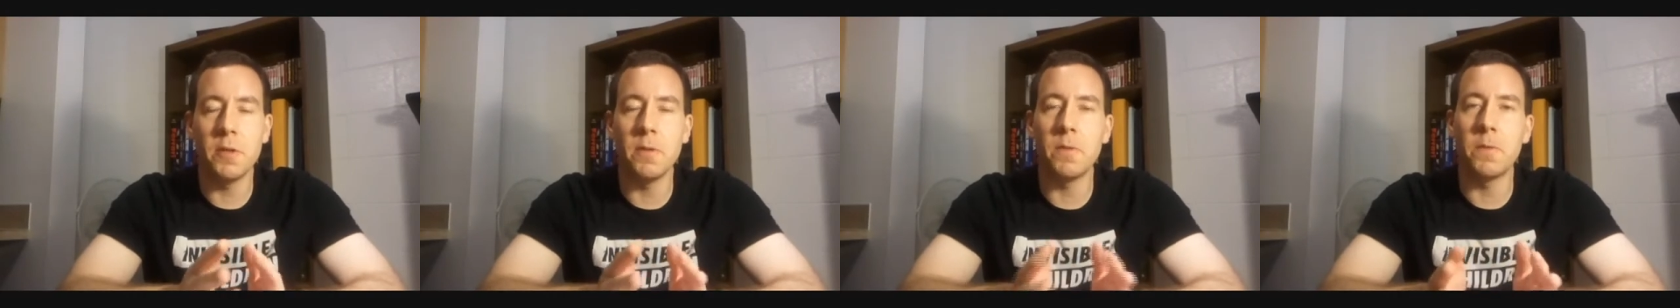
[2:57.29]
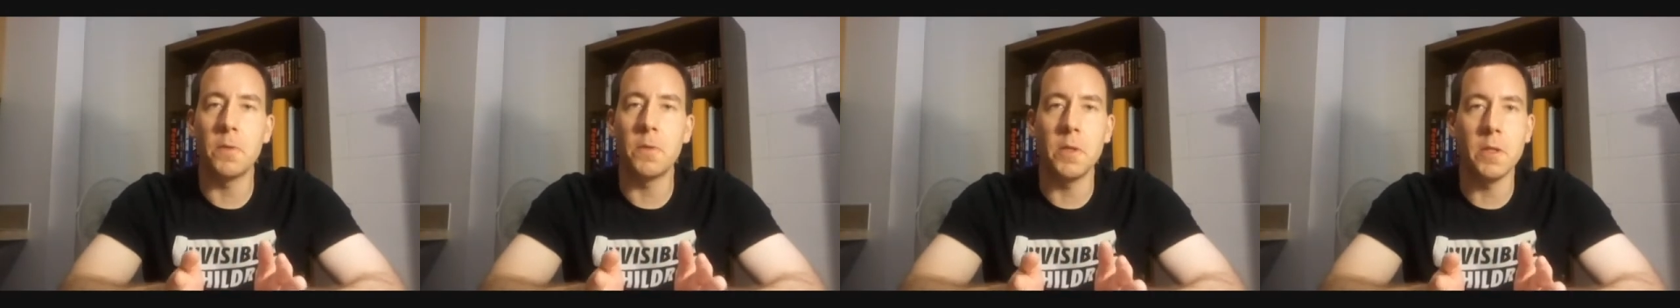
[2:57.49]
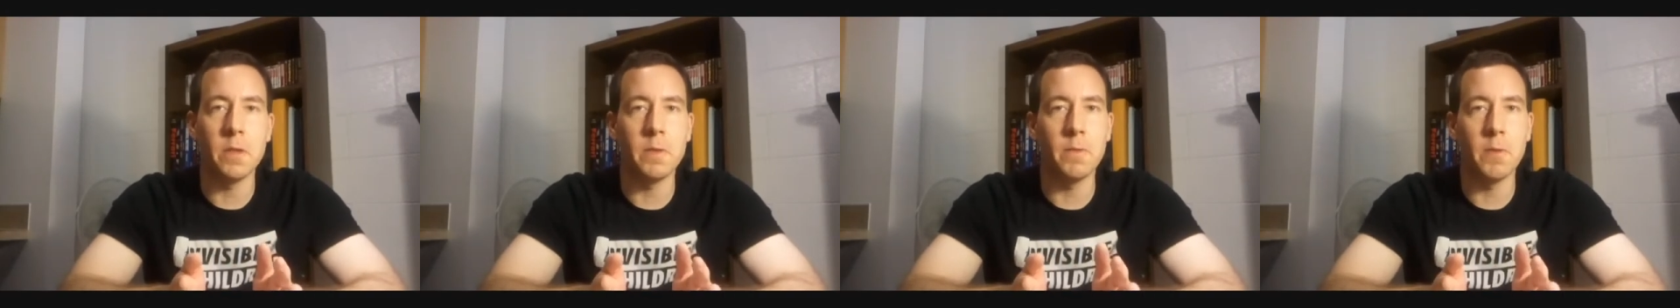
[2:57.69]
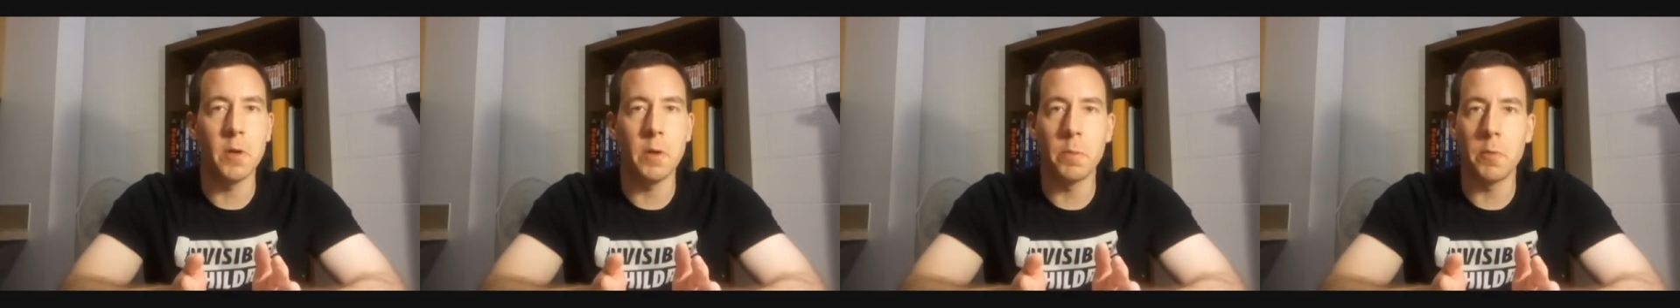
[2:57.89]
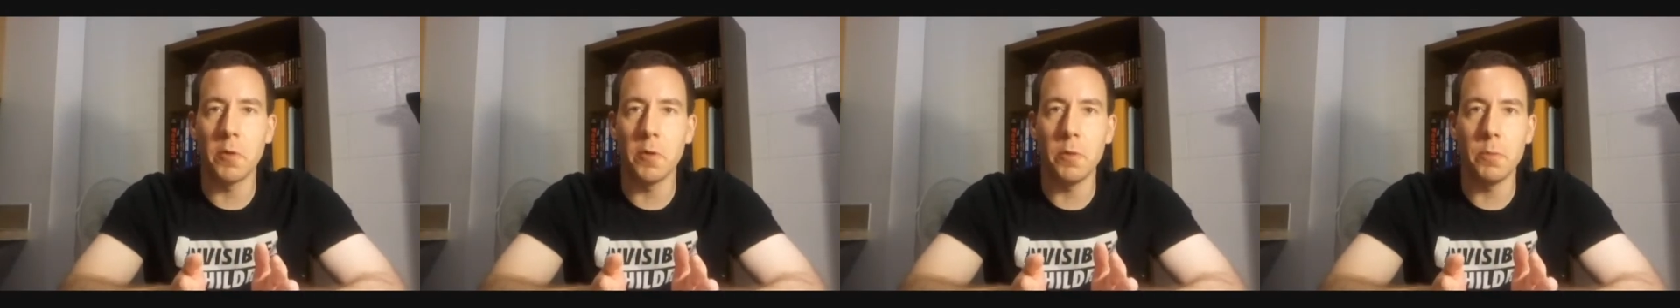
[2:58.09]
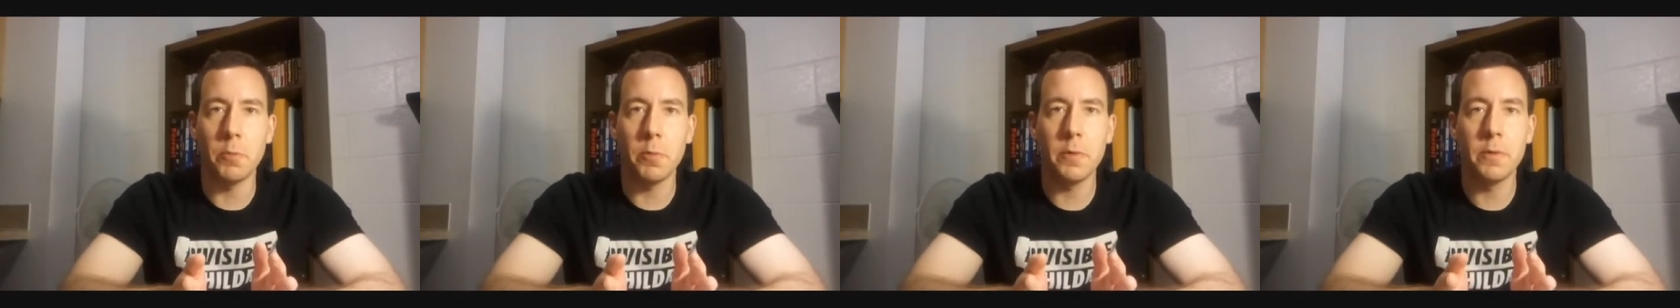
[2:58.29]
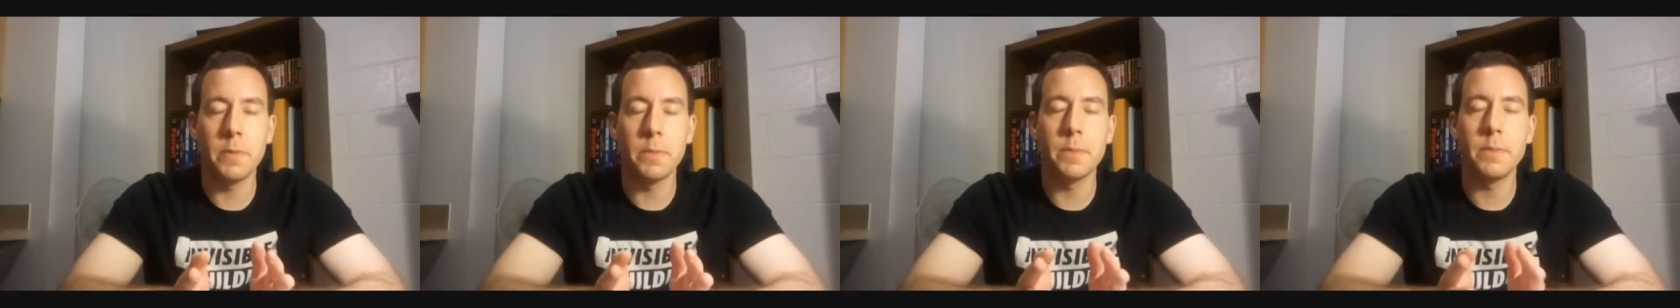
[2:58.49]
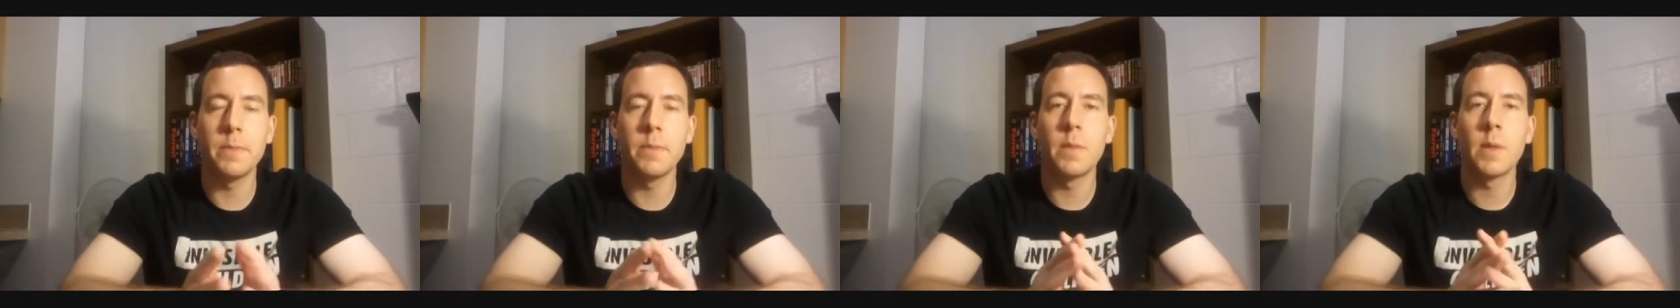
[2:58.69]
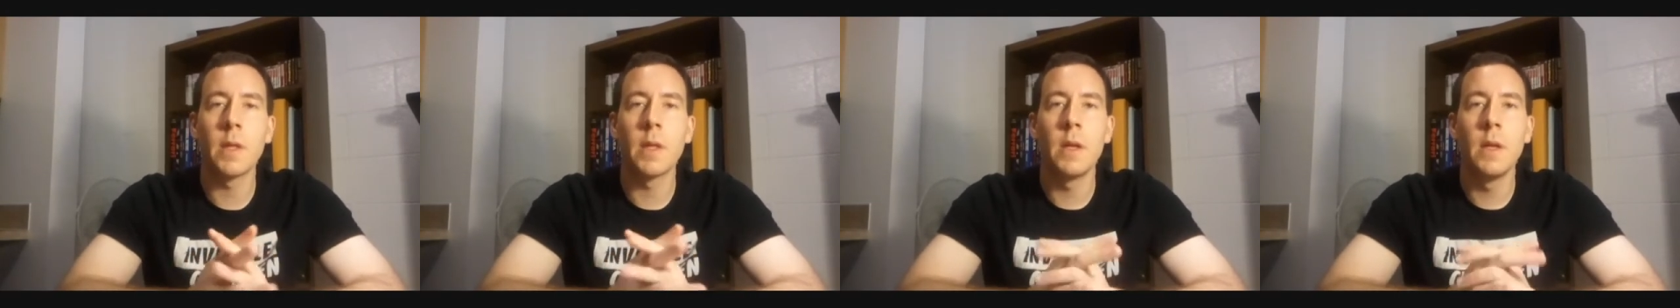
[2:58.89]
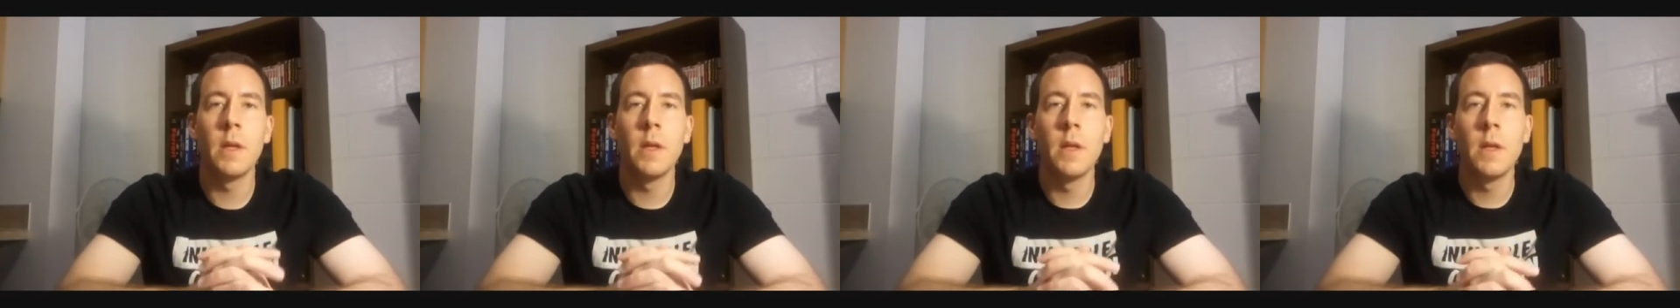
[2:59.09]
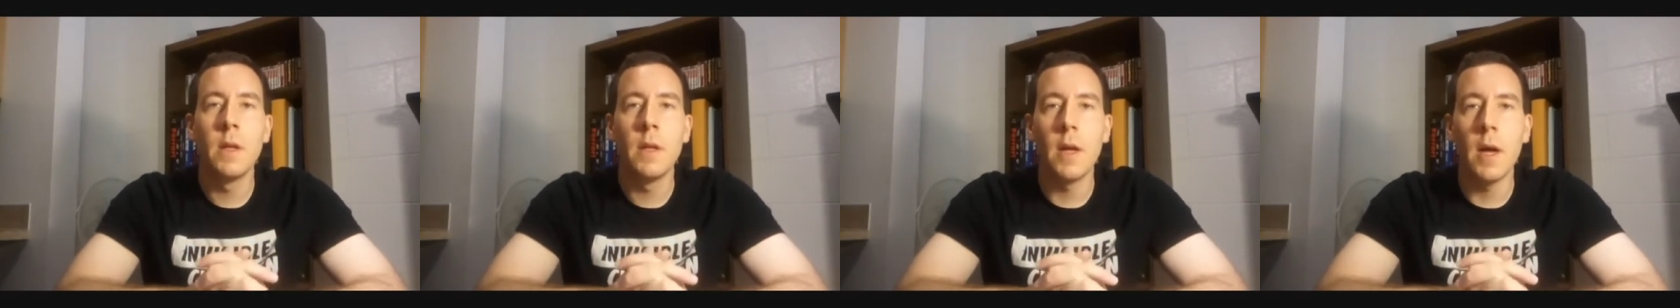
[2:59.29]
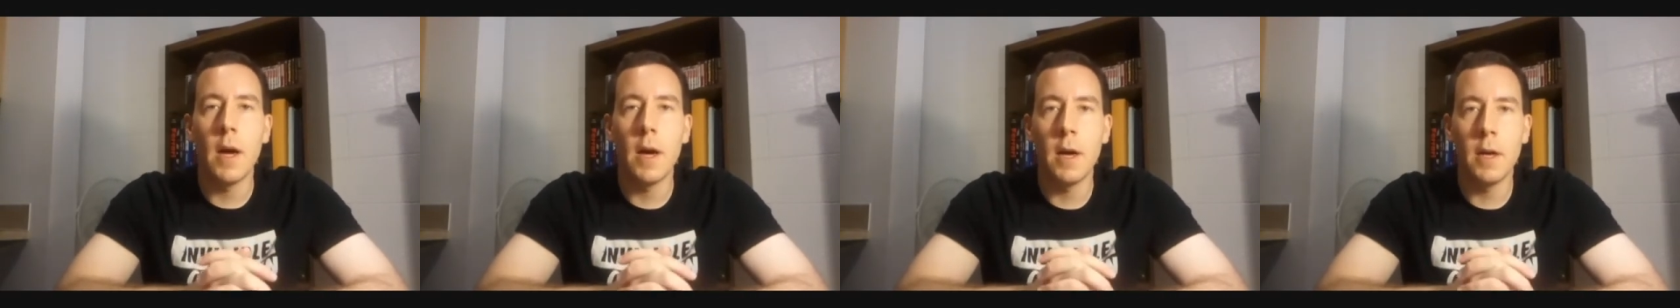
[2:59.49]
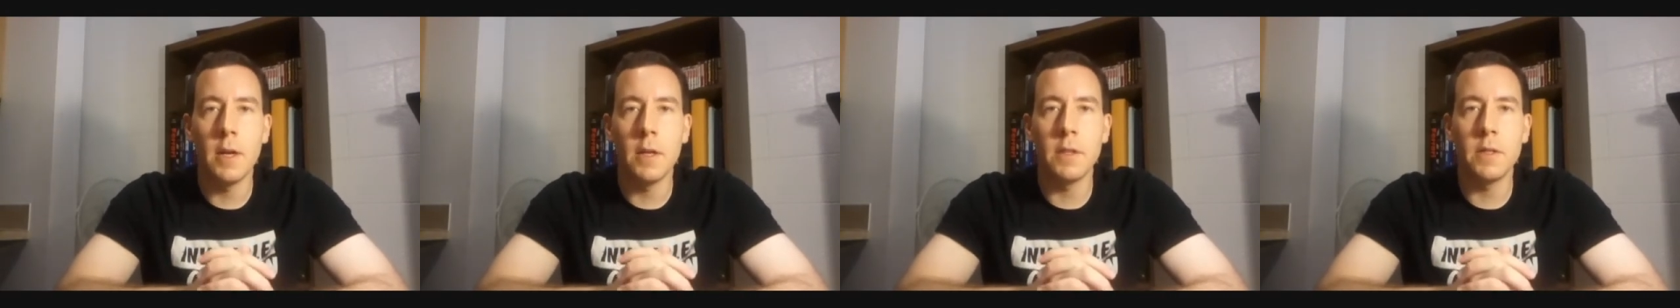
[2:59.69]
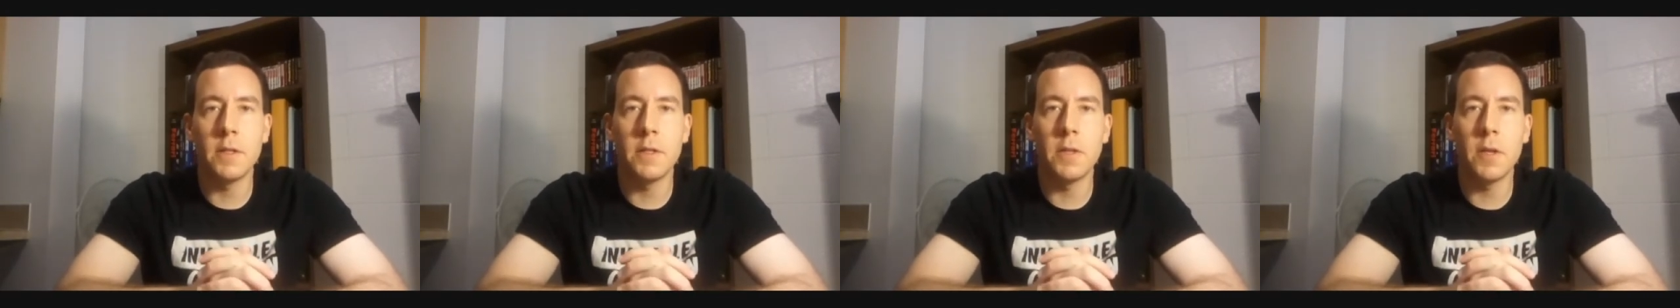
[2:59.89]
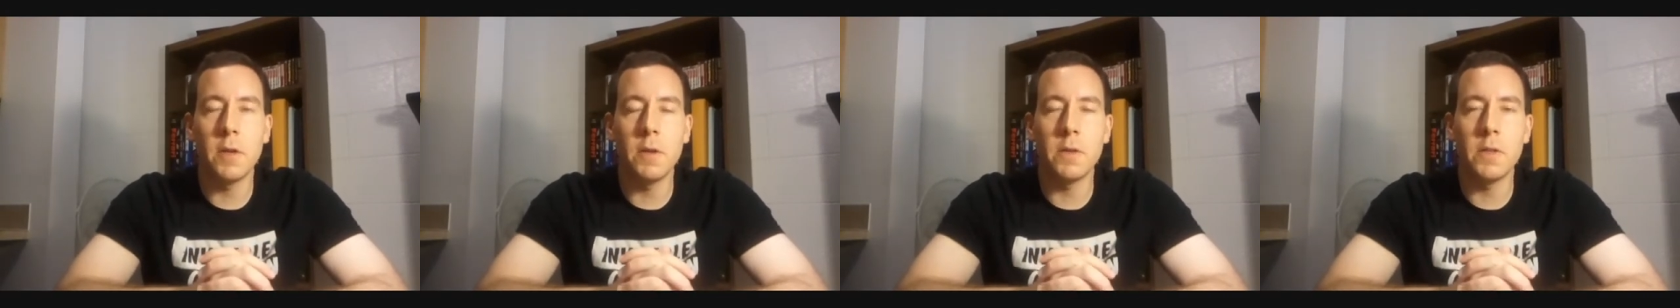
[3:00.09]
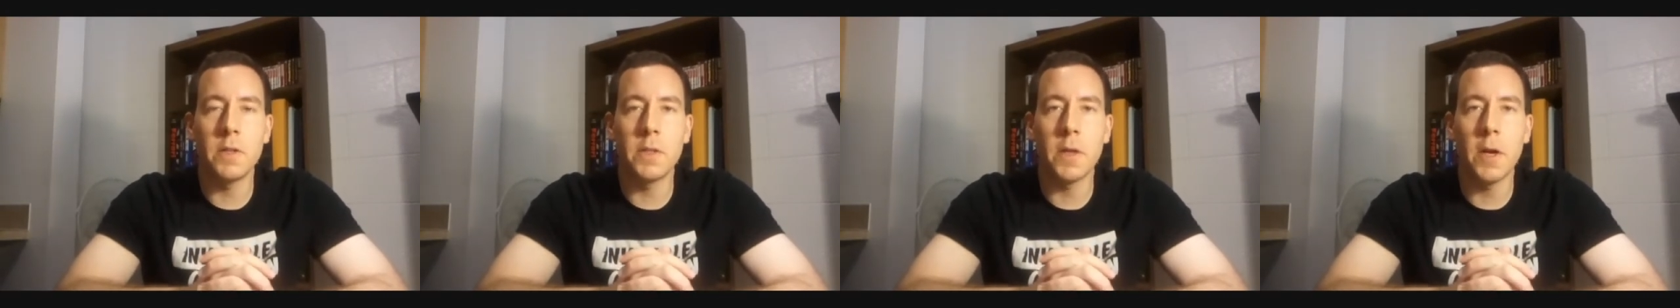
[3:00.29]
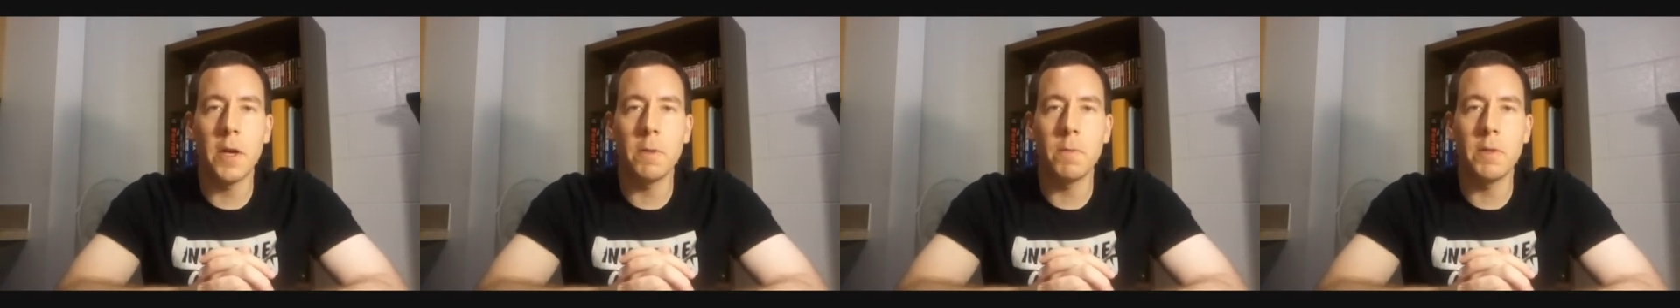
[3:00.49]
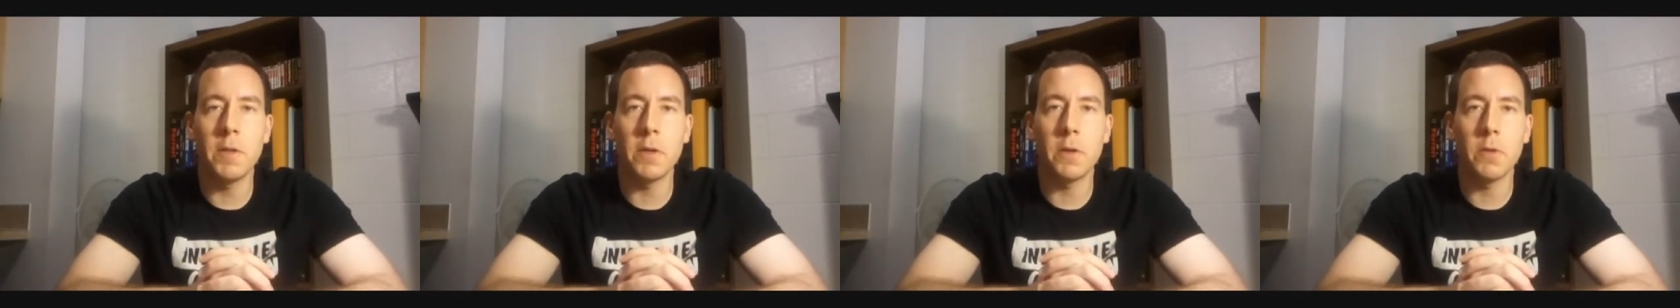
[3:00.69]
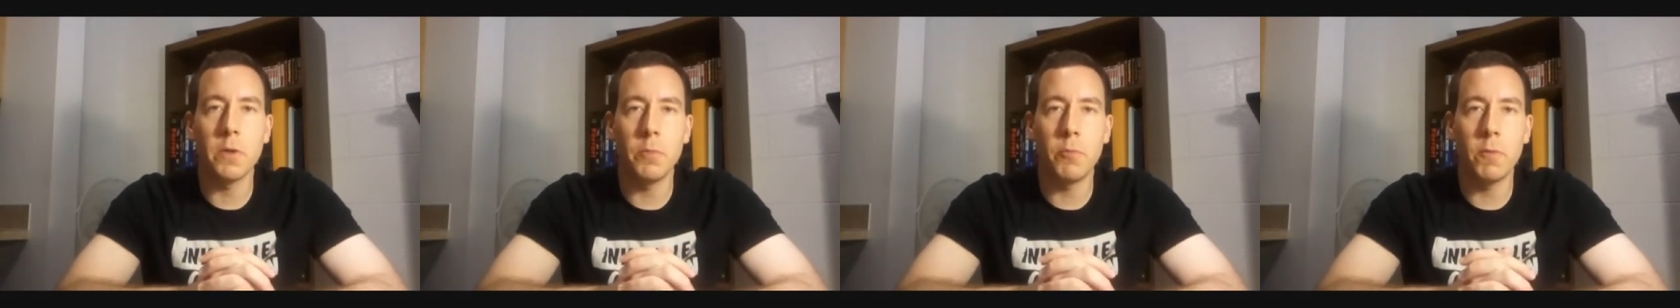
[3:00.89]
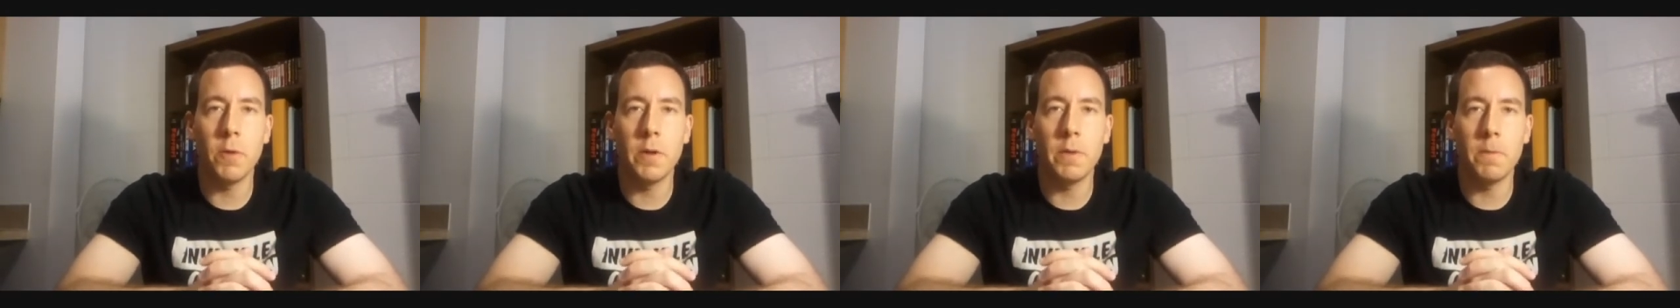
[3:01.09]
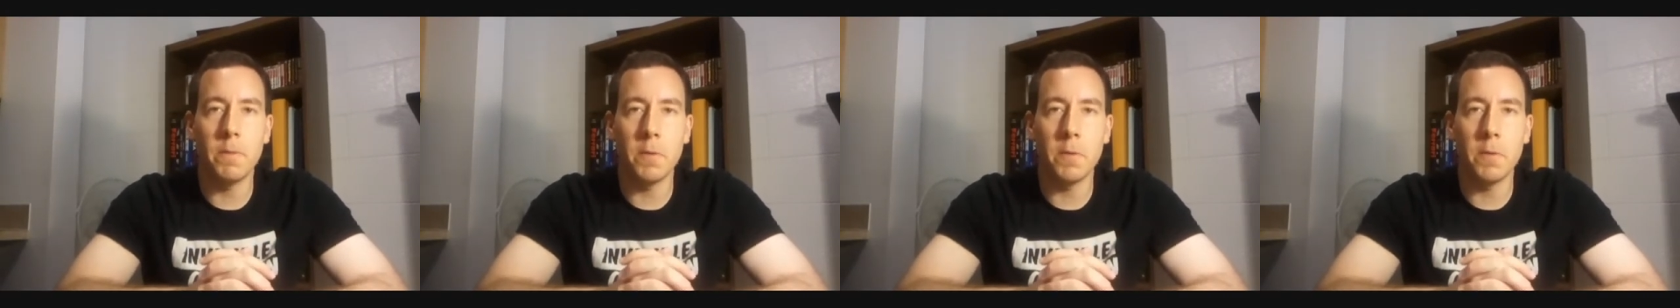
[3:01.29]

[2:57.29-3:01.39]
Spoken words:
2 for each verb group. So starting with the group